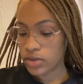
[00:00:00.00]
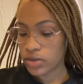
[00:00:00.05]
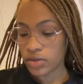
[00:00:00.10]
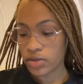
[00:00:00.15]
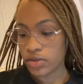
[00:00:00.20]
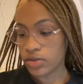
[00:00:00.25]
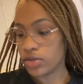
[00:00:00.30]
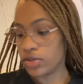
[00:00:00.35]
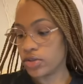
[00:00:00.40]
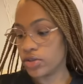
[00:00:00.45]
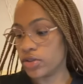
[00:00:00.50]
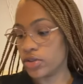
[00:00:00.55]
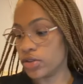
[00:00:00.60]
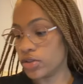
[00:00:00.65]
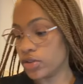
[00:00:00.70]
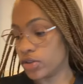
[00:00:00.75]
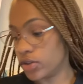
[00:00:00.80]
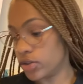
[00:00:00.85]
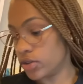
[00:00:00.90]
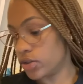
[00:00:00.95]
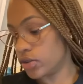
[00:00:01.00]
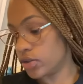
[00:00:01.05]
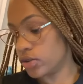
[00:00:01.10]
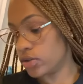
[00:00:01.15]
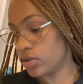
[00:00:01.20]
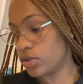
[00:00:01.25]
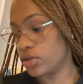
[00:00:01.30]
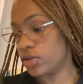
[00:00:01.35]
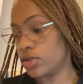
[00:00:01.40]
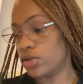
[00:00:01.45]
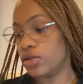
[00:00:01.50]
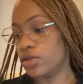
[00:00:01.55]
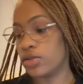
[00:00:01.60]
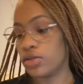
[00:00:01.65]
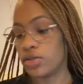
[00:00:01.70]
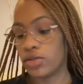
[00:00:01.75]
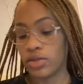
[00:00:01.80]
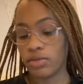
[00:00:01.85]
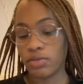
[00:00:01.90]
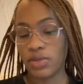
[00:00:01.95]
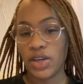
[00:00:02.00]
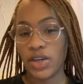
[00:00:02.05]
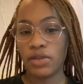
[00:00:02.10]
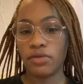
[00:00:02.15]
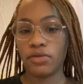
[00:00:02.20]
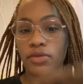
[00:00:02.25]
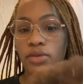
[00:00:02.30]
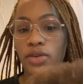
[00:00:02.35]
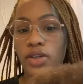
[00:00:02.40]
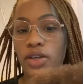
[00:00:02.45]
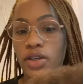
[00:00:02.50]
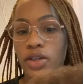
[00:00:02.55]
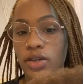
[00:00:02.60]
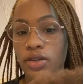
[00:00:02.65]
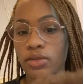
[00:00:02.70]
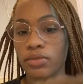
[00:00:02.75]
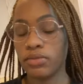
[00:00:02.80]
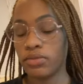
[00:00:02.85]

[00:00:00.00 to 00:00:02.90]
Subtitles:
You're going to need some afro hair.